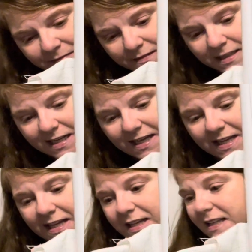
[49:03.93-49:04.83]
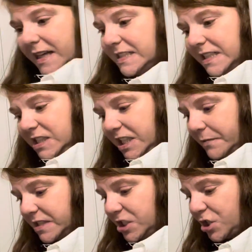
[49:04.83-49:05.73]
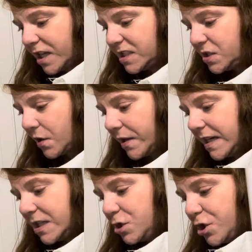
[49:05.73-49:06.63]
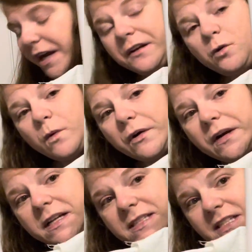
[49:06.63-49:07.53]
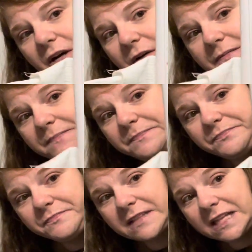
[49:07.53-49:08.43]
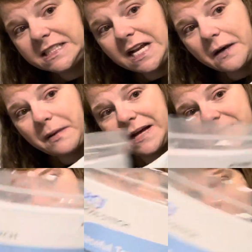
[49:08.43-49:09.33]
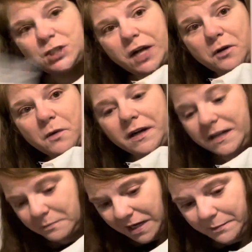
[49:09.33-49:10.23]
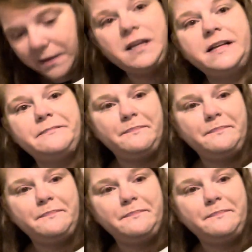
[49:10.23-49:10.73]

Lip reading: Like I said, she was just started in January, so that's not bad since January, in my opinion.